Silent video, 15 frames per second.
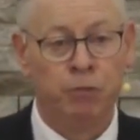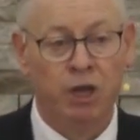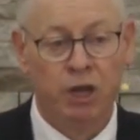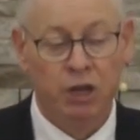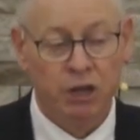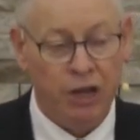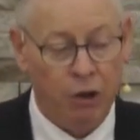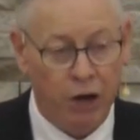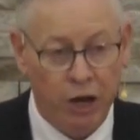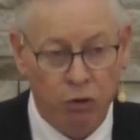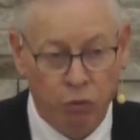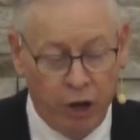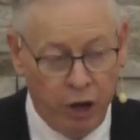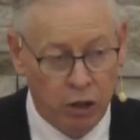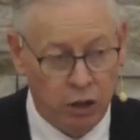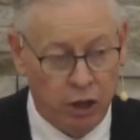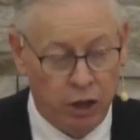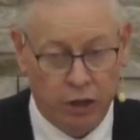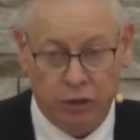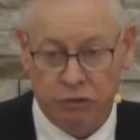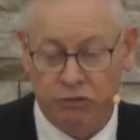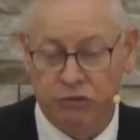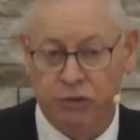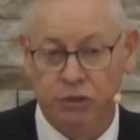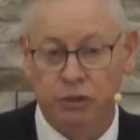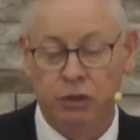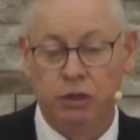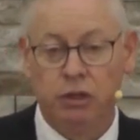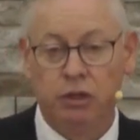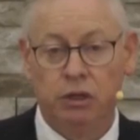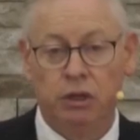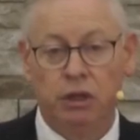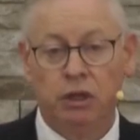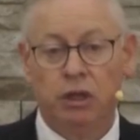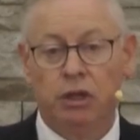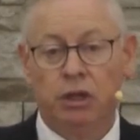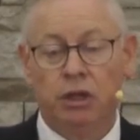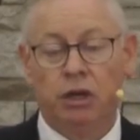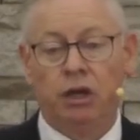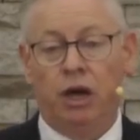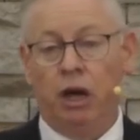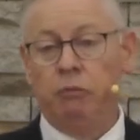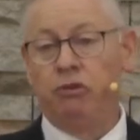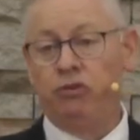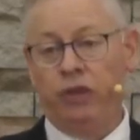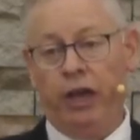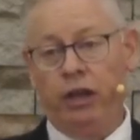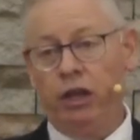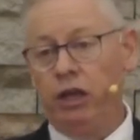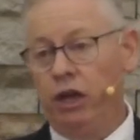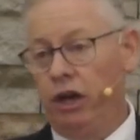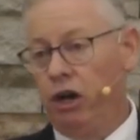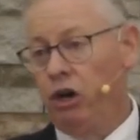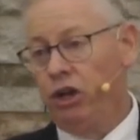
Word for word: Now, I realize I'm standing here,